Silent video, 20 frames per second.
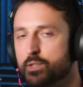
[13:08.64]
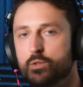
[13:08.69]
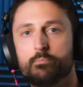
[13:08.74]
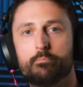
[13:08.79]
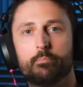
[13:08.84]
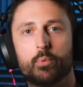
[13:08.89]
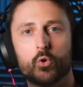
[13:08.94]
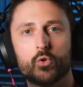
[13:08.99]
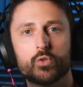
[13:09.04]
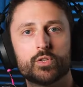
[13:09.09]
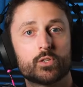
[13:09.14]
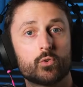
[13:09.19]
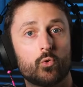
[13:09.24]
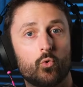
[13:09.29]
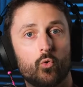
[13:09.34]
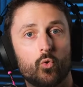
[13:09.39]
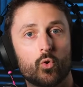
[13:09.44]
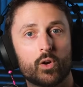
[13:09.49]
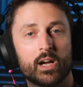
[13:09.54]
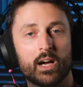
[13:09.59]
you boost
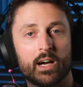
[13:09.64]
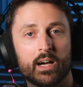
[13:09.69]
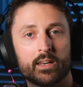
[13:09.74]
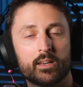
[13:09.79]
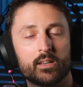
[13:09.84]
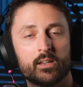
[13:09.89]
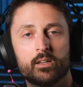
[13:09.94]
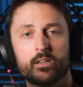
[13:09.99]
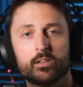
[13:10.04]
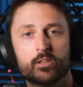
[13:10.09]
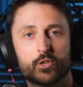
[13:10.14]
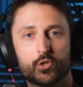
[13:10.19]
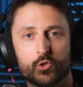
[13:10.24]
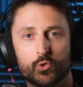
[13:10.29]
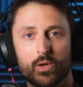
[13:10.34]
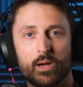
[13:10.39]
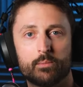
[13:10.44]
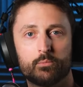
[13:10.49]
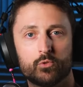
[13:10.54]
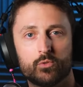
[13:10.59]
or cut
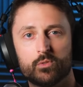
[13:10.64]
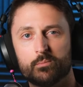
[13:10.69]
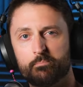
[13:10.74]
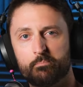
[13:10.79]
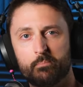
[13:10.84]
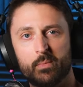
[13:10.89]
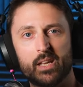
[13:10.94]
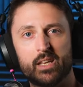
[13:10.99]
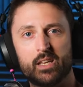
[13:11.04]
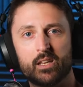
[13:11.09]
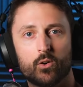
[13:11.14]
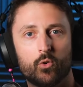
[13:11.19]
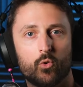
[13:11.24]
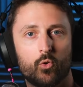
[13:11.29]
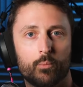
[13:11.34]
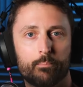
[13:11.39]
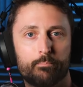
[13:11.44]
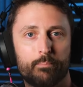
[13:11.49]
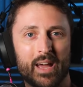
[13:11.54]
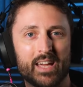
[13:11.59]
treble, mid,
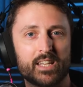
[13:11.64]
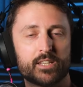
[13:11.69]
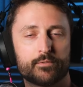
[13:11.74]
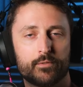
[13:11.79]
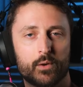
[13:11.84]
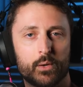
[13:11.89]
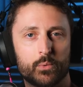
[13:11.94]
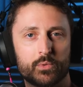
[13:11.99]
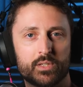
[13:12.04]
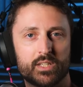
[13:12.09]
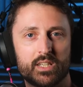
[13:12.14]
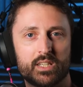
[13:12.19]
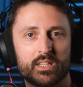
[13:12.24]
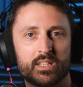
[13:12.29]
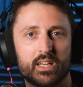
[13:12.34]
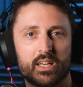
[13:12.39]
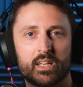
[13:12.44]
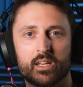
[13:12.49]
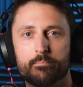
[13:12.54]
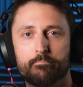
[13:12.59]
or bass frequencies
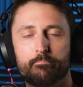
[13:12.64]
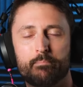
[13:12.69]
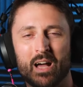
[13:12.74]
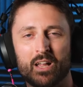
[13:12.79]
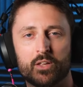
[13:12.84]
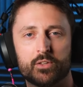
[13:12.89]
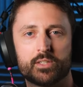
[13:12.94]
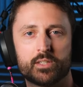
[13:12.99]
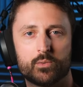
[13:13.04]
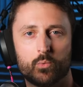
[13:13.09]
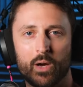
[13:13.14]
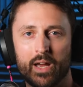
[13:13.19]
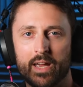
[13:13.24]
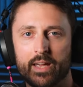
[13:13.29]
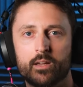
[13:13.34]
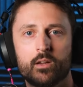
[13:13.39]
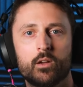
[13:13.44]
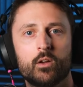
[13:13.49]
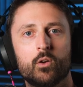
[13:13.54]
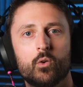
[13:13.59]
in a balanced way
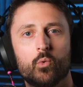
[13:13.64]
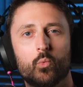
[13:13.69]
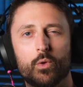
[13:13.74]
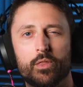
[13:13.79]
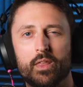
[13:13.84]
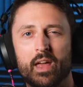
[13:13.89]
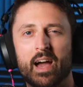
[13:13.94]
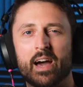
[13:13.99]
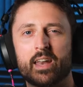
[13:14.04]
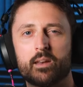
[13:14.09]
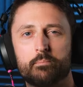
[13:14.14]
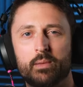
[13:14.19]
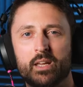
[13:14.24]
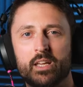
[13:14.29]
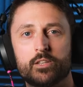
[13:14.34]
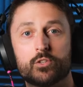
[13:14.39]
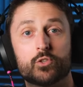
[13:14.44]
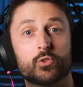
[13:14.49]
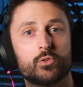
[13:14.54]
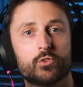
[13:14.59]
without it
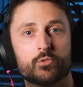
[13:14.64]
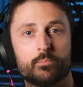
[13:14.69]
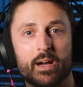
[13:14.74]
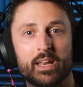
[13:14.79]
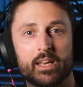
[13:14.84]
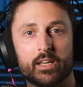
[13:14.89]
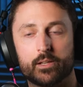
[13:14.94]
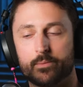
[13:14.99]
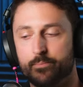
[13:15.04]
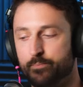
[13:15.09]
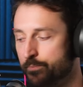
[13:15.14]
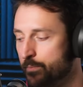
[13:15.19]
being too dramatic,